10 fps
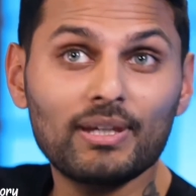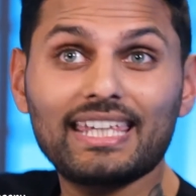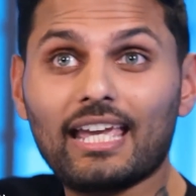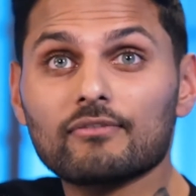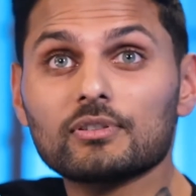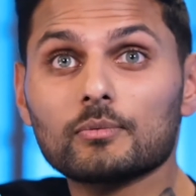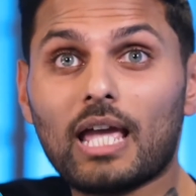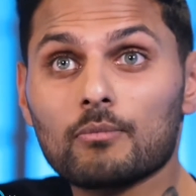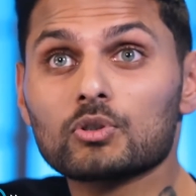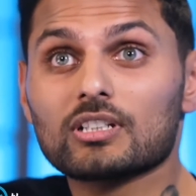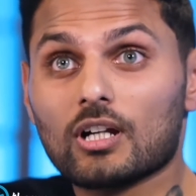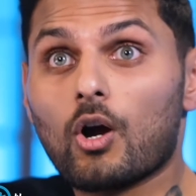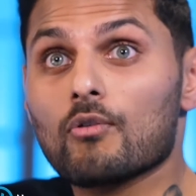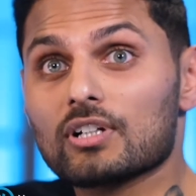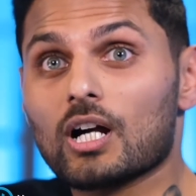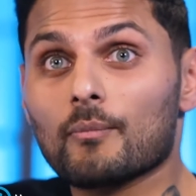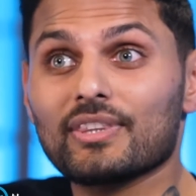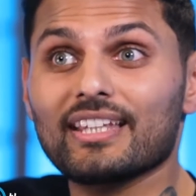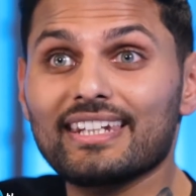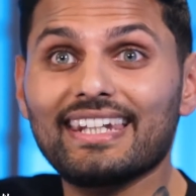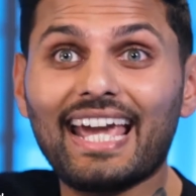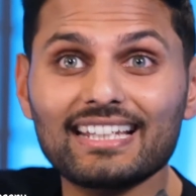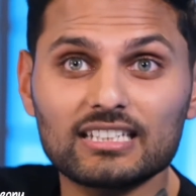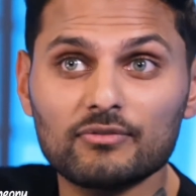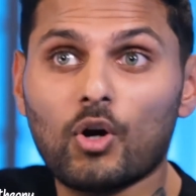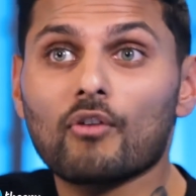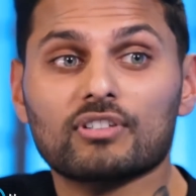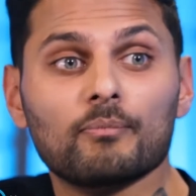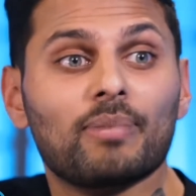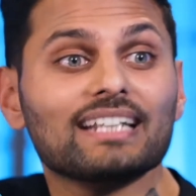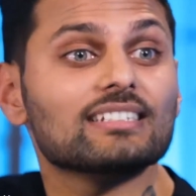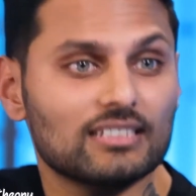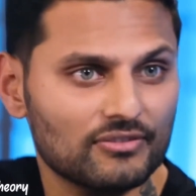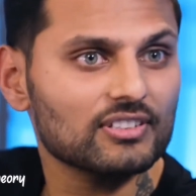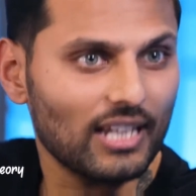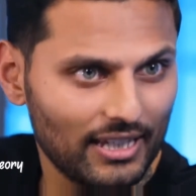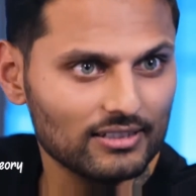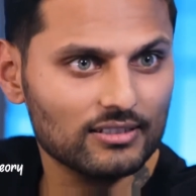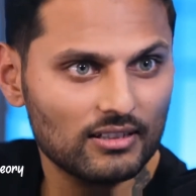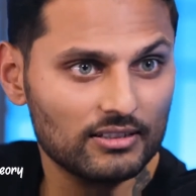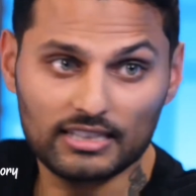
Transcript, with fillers: being able, able to overcome the negative of competitive state.